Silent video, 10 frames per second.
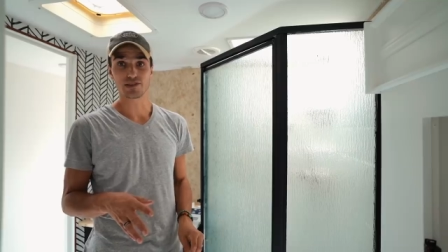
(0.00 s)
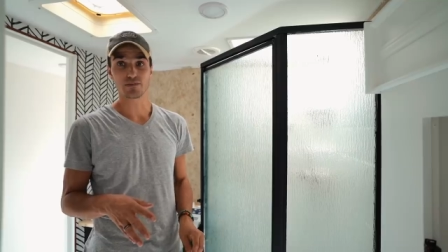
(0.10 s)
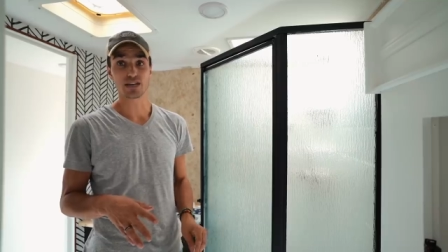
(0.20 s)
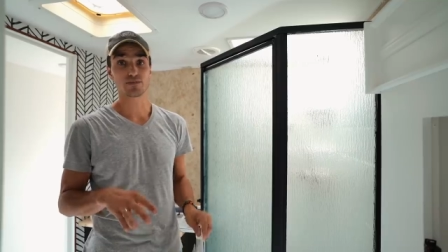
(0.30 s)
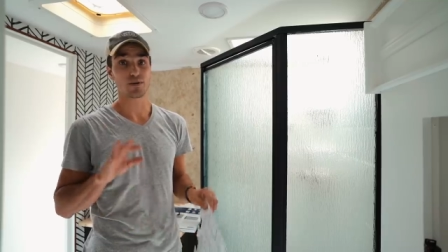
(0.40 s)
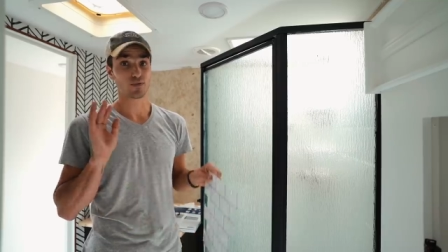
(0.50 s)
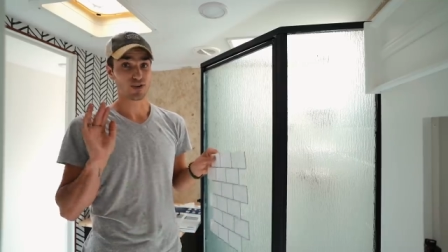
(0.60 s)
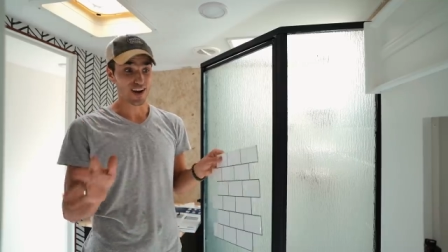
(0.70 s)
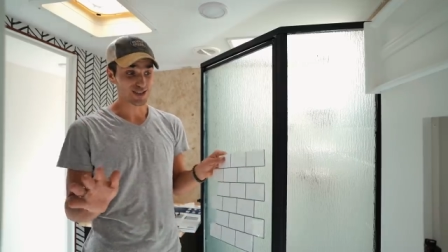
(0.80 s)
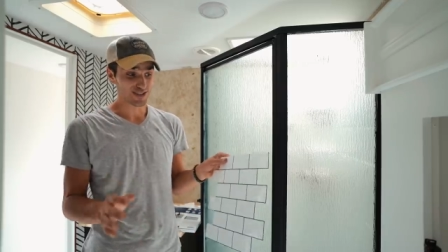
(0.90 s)
too much, but we're
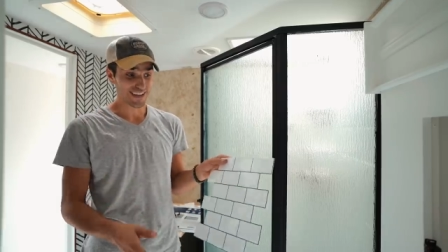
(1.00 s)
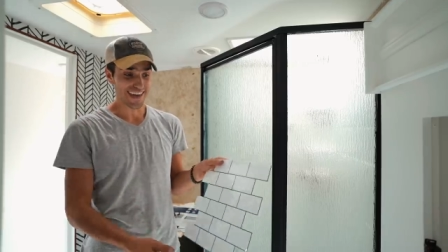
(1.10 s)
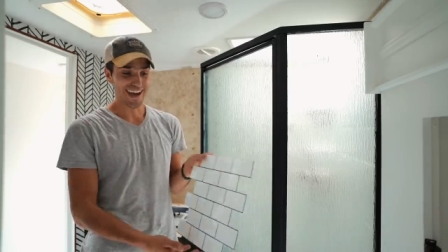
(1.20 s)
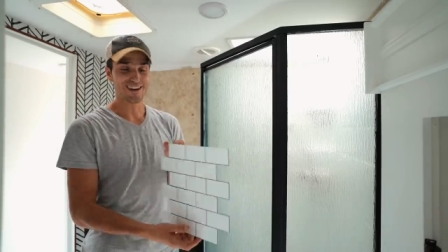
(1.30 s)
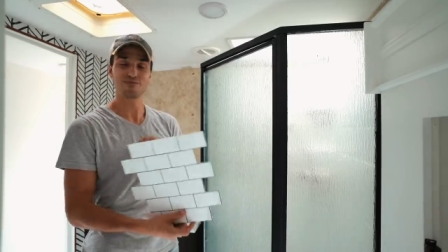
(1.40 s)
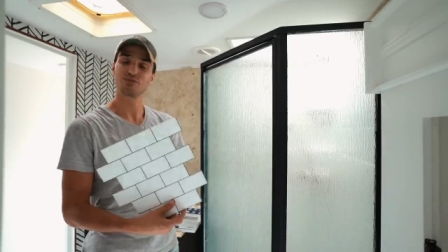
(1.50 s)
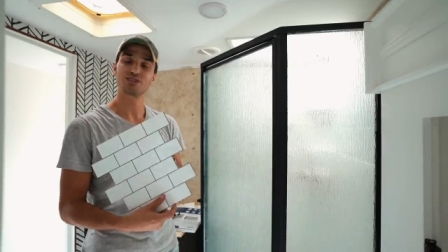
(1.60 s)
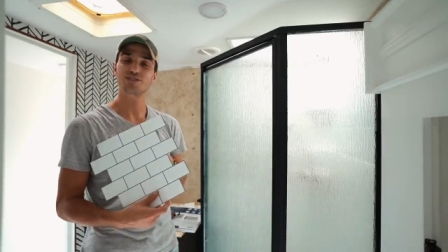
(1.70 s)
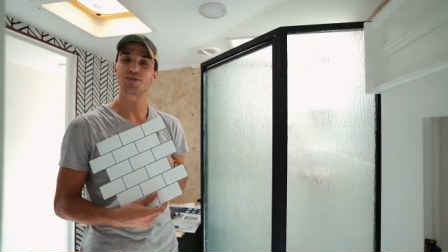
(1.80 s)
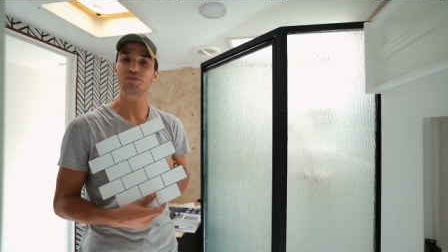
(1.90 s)
not doing that. We're
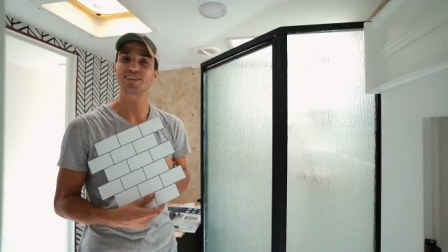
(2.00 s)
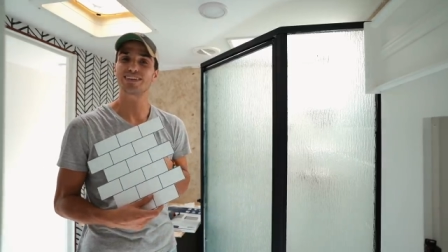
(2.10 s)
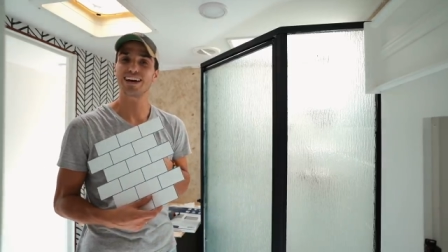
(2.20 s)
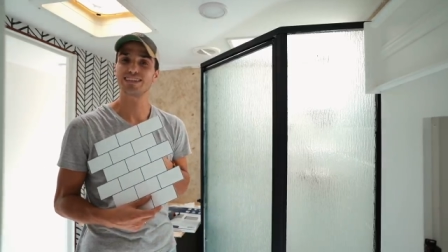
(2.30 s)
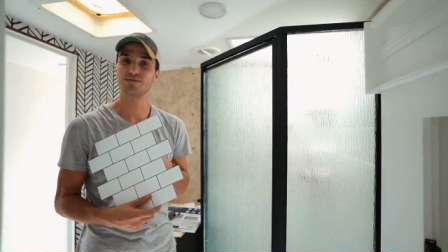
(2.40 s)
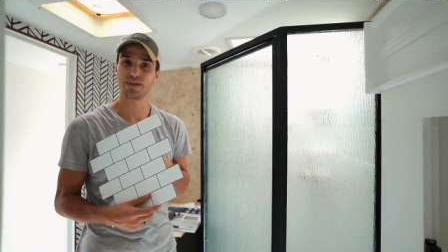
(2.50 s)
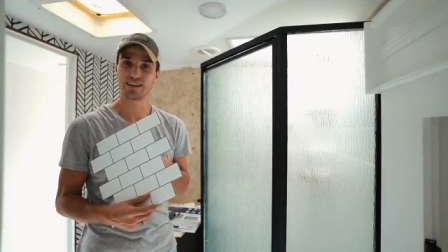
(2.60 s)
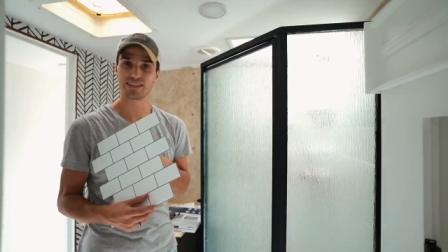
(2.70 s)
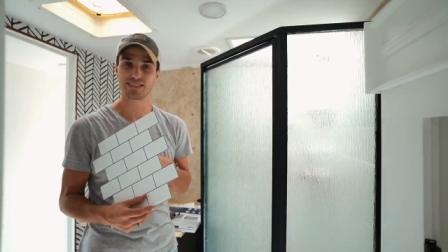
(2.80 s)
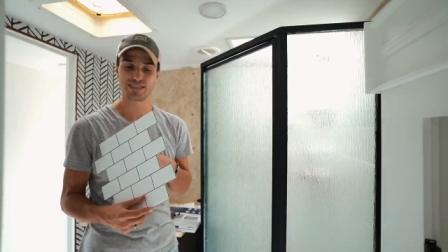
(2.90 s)
just going with a nice
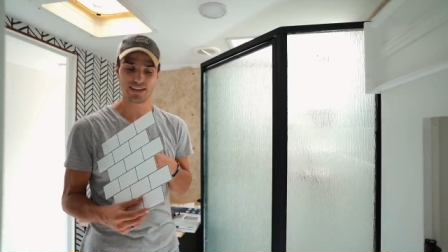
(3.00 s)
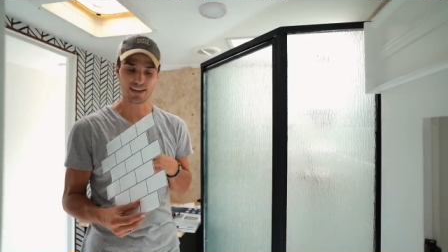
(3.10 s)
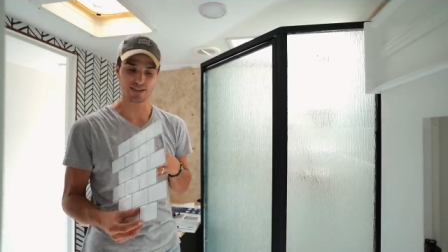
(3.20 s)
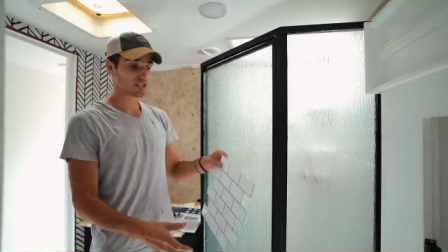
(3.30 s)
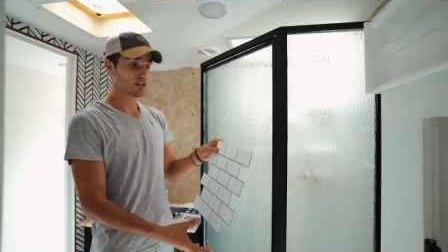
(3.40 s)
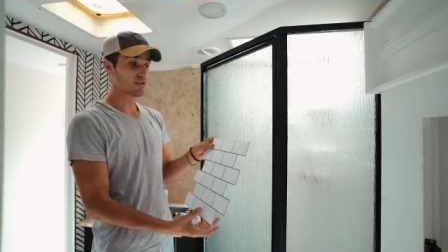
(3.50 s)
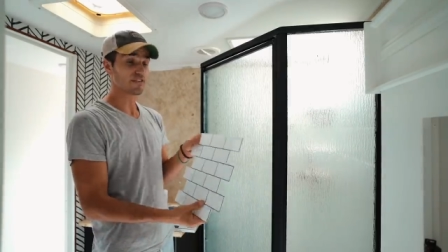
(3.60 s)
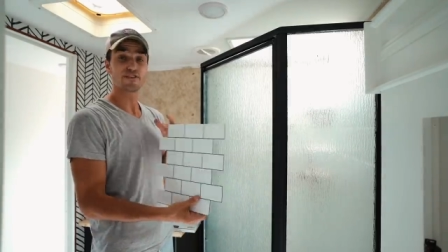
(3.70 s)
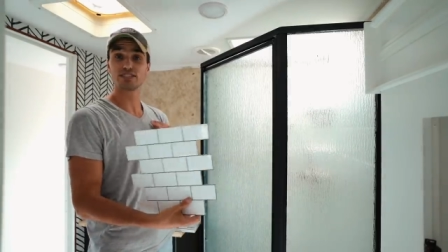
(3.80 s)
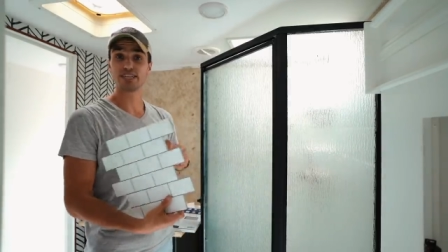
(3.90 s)
peel and stick. So
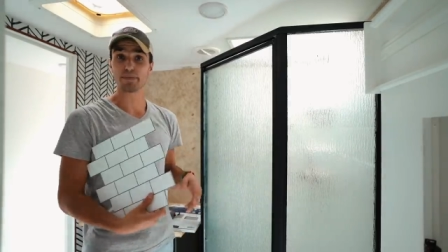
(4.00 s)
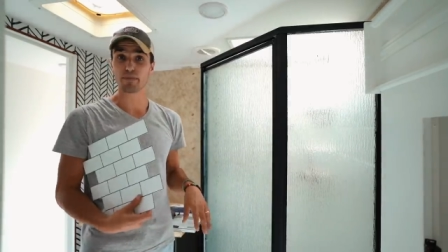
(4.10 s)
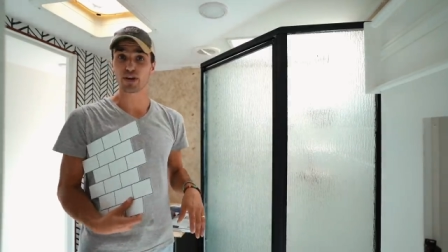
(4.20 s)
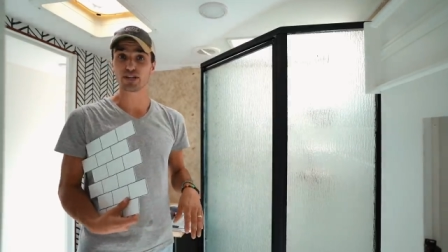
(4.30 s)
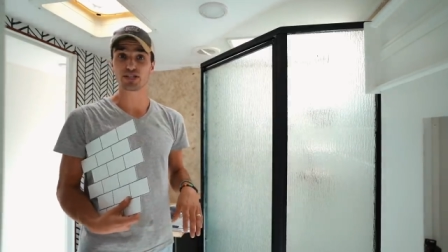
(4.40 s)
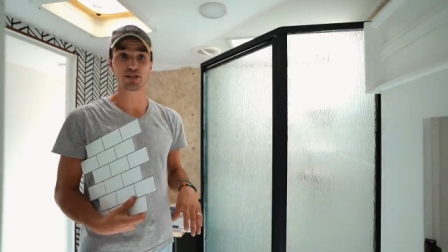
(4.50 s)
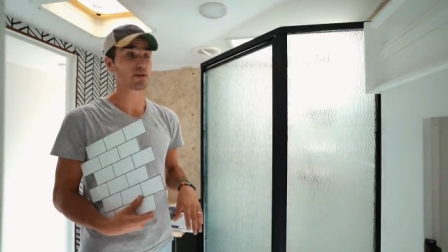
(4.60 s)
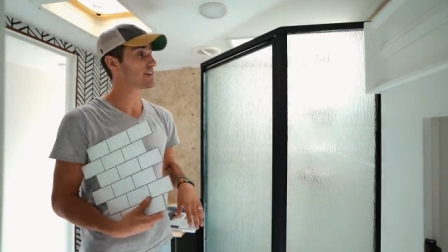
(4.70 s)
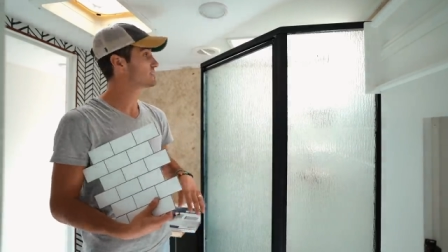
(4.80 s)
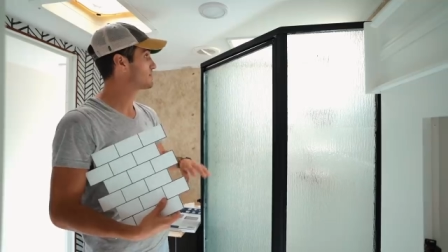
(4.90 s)
the first step I'm gonna
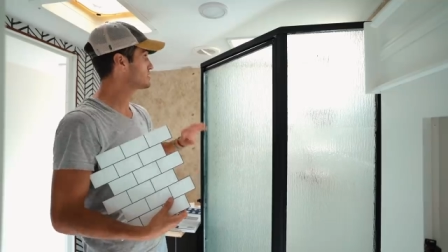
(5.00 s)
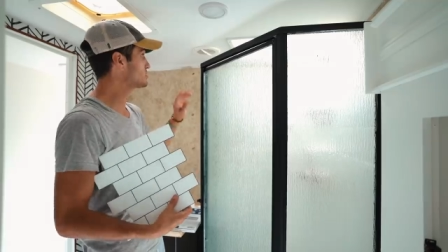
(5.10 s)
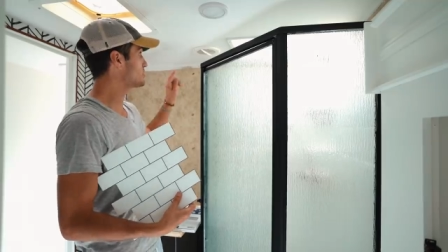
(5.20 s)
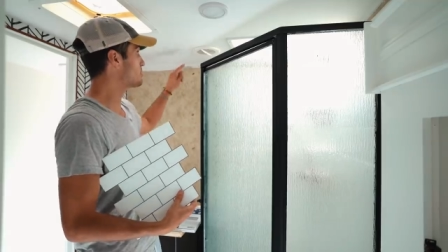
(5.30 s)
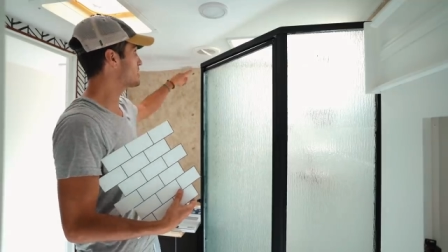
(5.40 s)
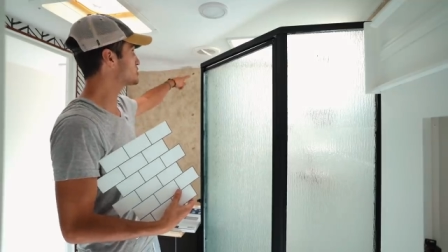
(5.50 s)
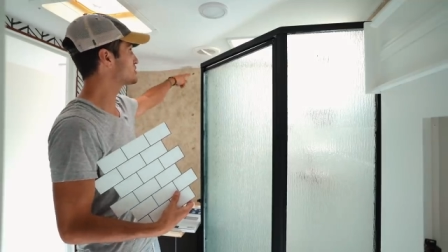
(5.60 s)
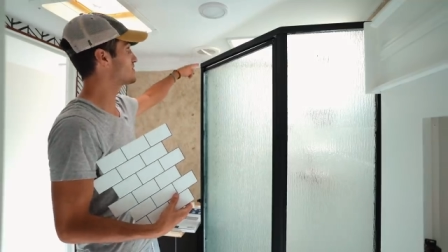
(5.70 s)
do is I'm actually gonna measure to